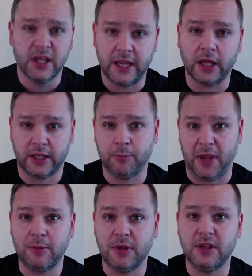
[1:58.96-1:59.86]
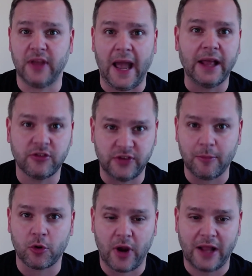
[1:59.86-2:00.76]
killing babies as
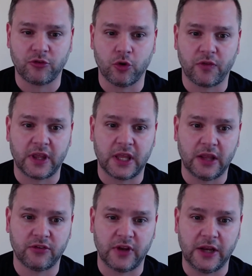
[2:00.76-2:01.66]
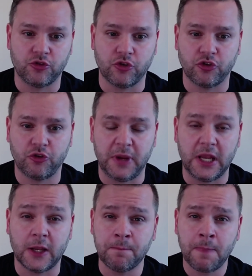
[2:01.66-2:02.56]
Democrats took the stage to
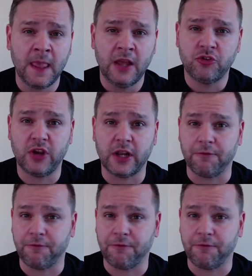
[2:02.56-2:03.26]
speak. She had a